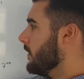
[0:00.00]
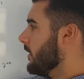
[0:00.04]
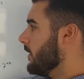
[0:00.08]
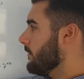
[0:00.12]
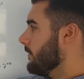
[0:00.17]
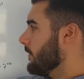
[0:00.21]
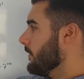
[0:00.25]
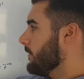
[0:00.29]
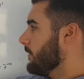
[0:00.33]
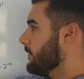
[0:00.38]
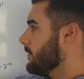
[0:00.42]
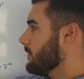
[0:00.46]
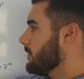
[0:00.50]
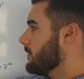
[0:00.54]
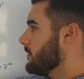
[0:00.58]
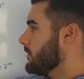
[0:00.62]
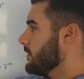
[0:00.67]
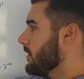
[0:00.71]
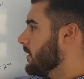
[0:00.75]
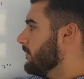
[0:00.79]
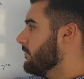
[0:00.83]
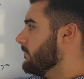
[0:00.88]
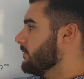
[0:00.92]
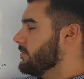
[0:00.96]
And the
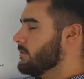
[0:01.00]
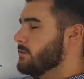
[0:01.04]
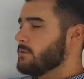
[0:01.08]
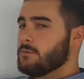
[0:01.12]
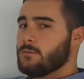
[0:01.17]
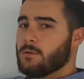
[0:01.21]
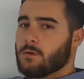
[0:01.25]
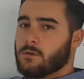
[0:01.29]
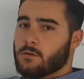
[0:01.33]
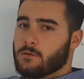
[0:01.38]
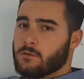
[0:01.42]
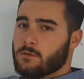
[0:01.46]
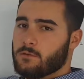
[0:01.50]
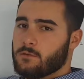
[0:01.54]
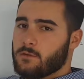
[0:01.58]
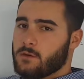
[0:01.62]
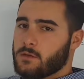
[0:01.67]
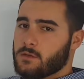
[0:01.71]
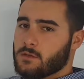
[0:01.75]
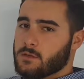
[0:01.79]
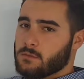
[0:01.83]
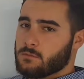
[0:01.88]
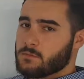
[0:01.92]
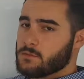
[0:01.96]
7 to the power
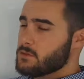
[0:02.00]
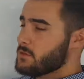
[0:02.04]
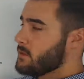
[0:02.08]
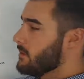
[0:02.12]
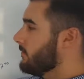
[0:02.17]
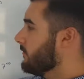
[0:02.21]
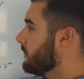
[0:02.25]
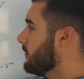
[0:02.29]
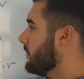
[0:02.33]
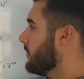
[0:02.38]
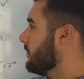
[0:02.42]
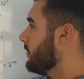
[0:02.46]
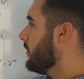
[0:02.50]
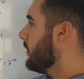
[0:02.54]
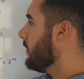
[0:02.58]
3 times 7 to the